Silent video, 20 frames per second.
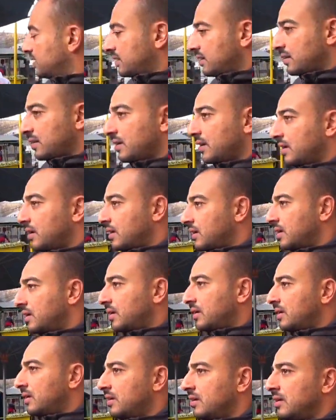I can't
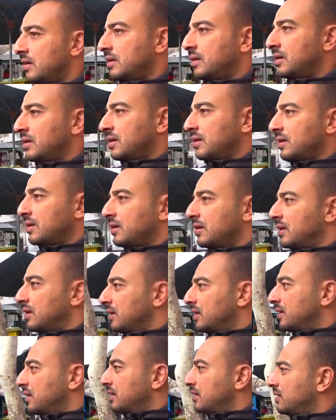remember because
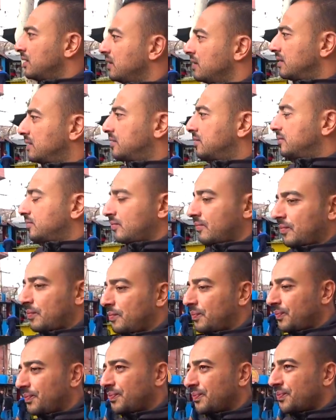I've not been here
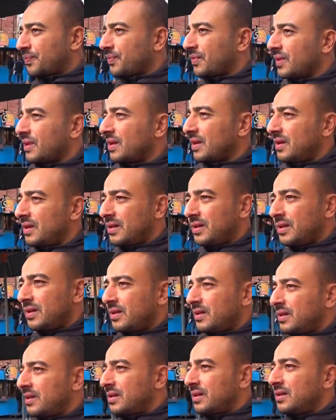for a long time at
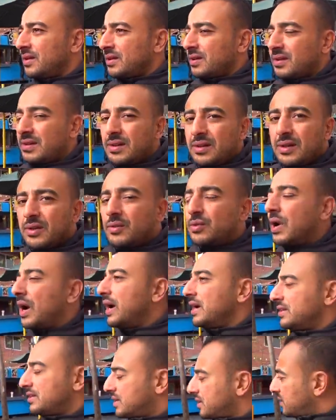night.
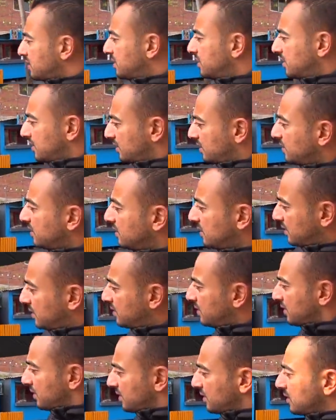Right. Yeah, during the
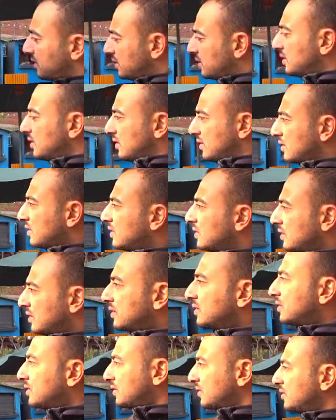day I'm coming here
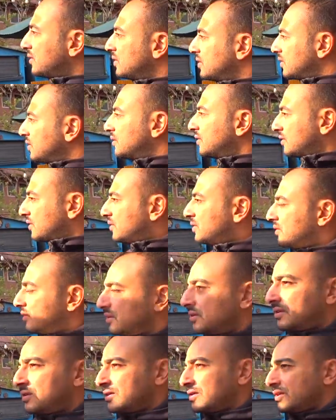regularly, but at
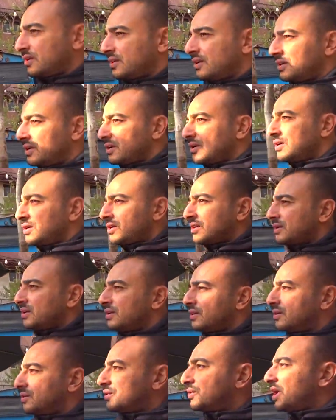night I can't remember.
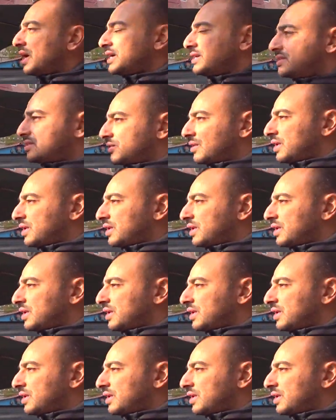Right.